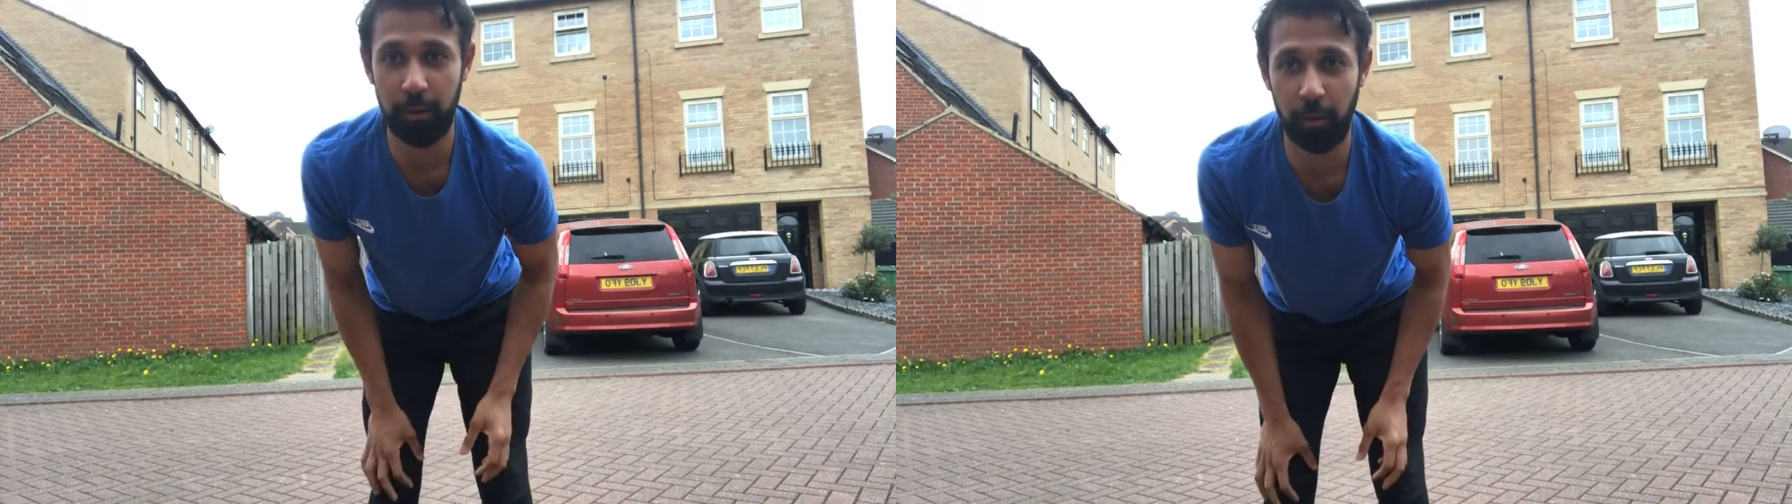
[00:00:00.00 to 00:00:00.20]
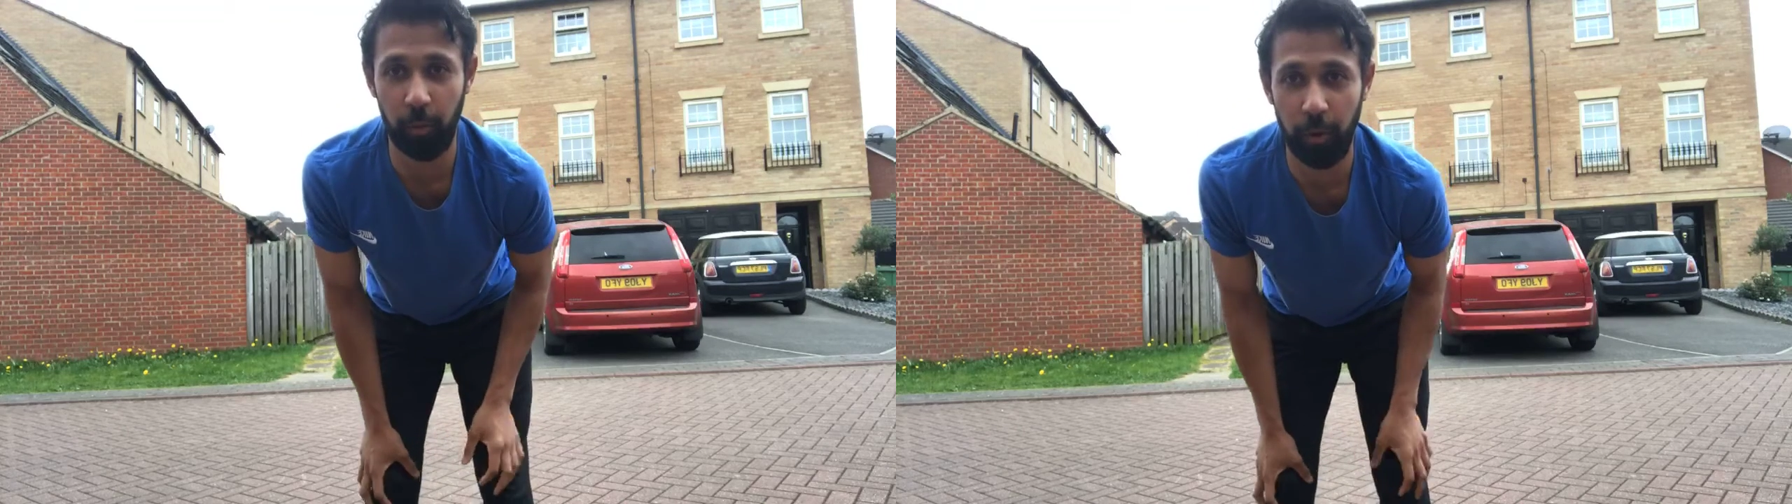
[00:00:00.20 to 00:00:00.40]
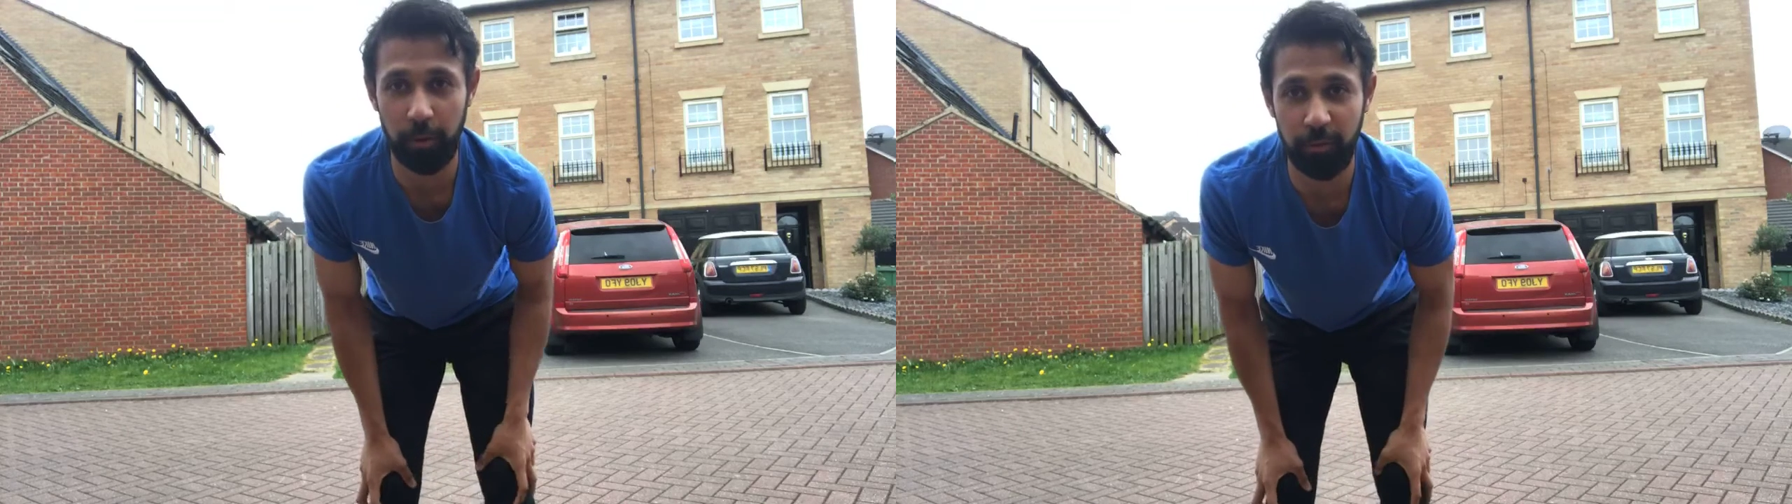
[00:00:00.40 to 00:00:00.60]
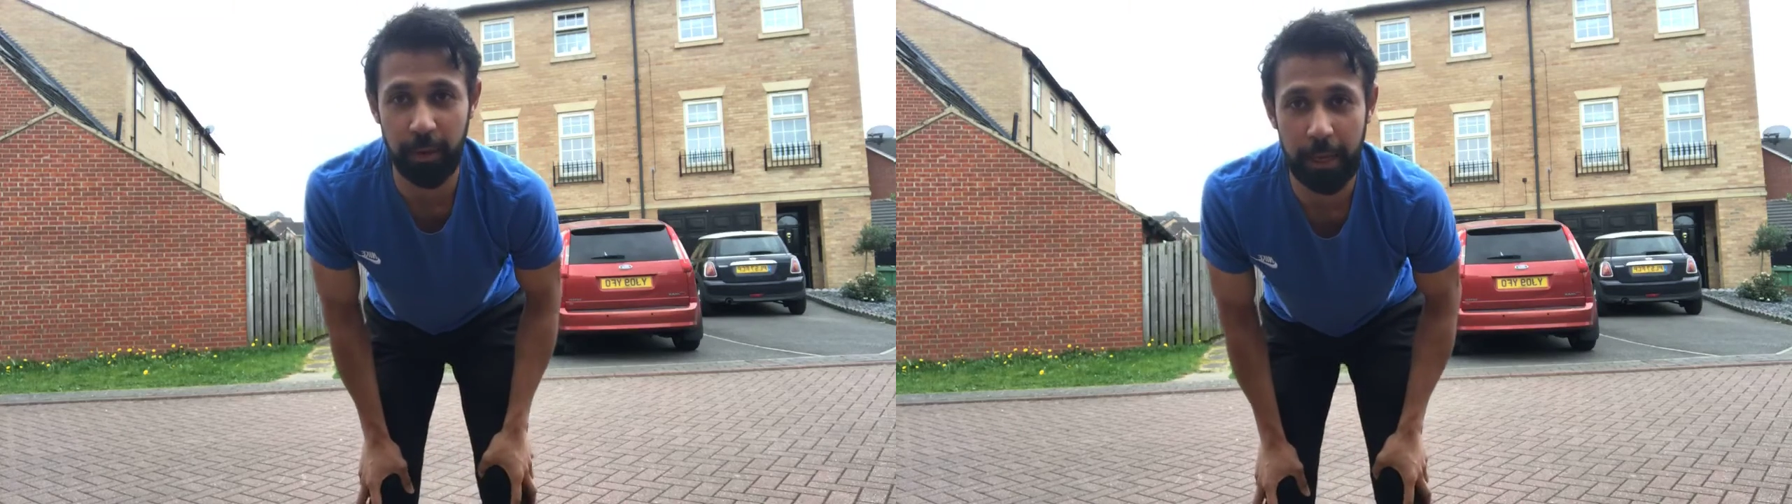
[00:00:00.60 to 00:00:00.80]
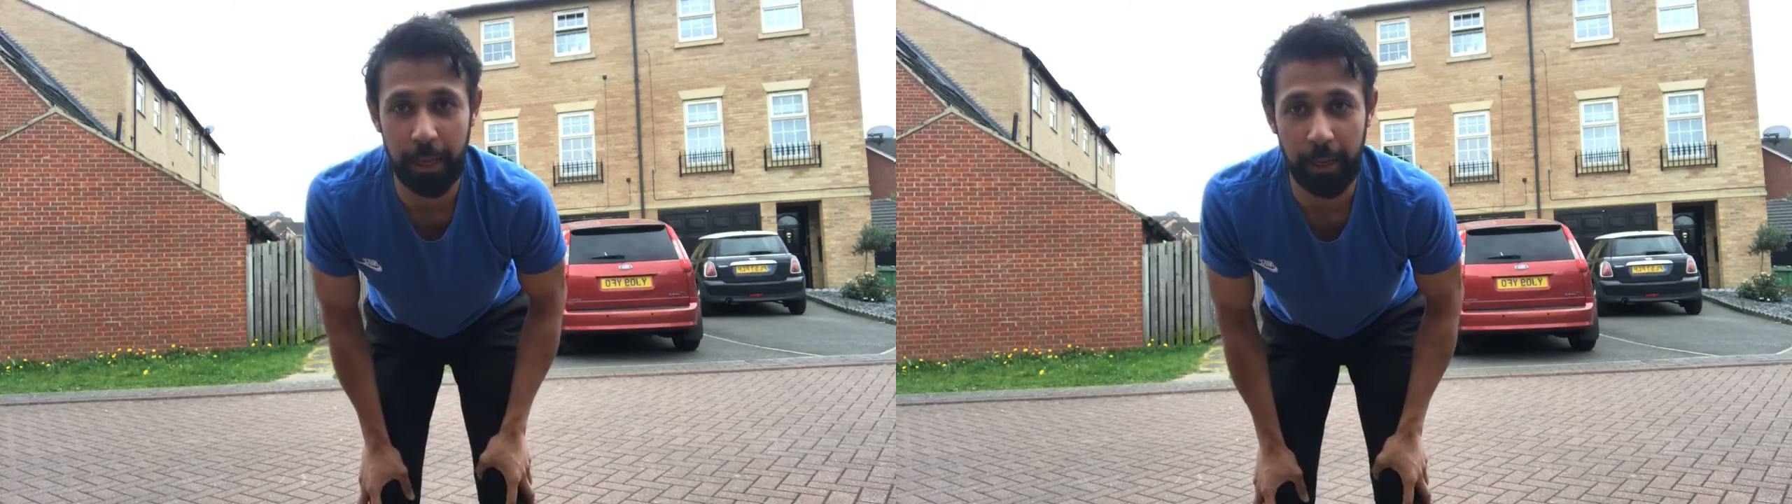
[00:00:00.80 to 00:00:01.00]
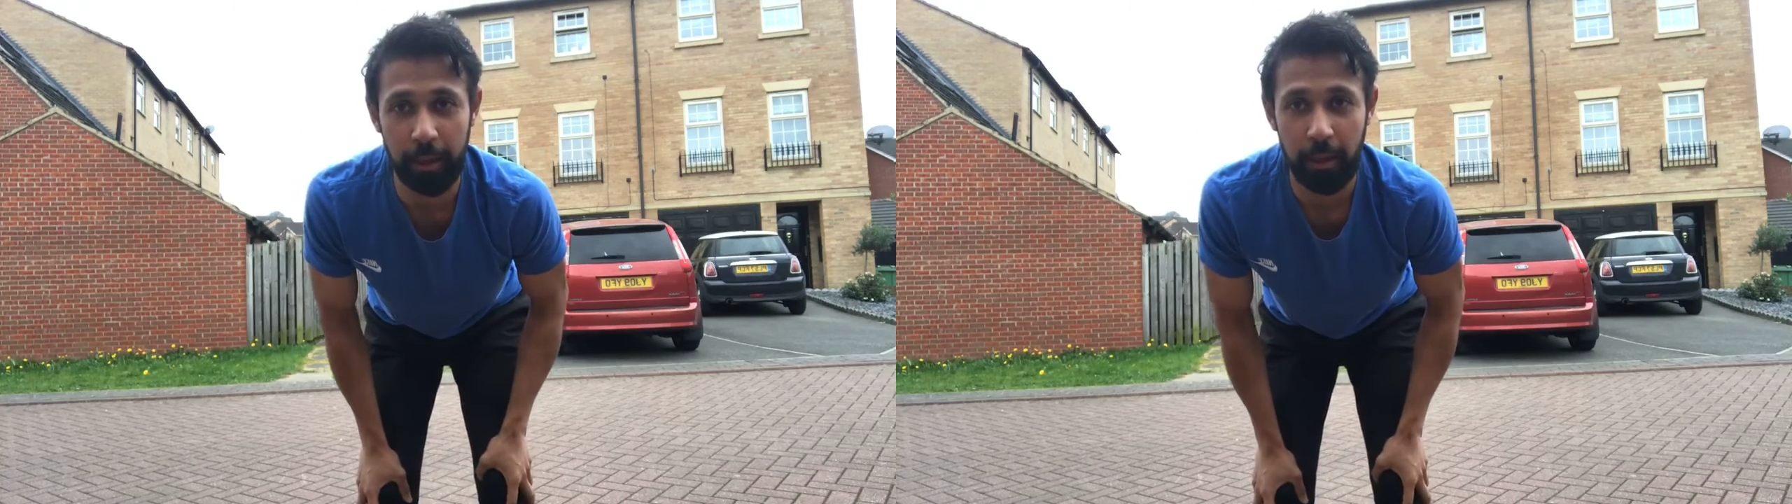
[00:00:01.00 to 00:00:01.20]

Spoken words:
to what you're feeling